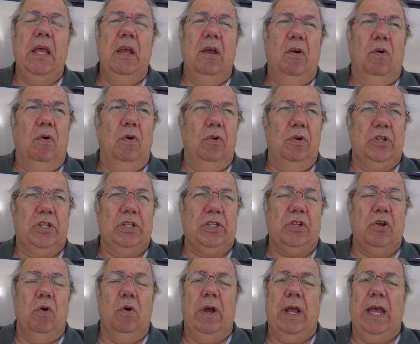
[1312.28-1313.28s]
Or
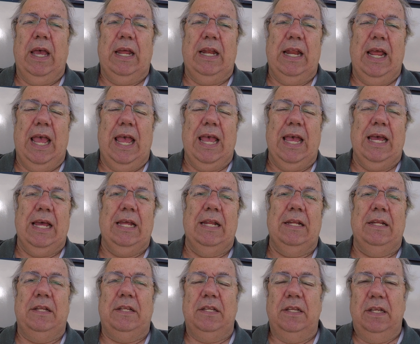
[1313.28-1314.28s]
just go ahead
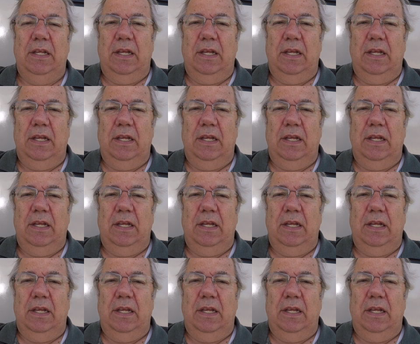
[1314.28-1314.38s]
and